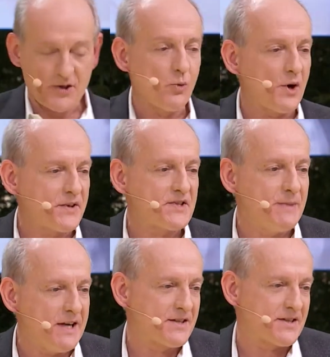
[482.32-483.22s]
so what this
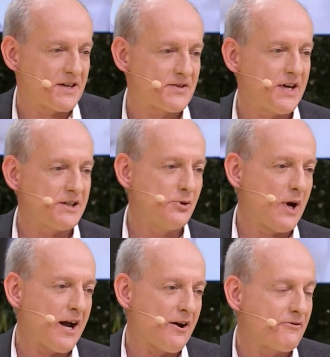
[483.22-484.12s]
means is that you
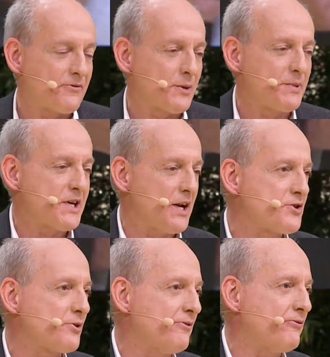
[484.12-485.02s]
have the
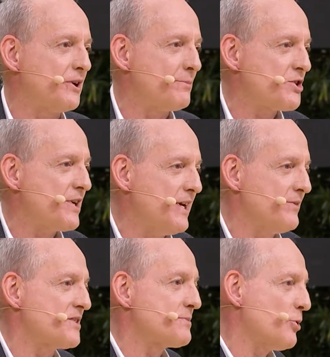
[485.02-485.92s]
potential for a
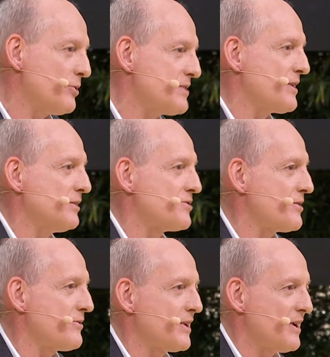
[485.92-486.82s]
machine that's more
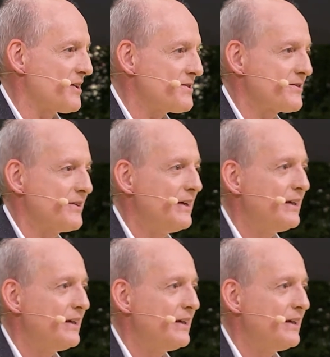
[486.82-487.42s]
intelligent than us,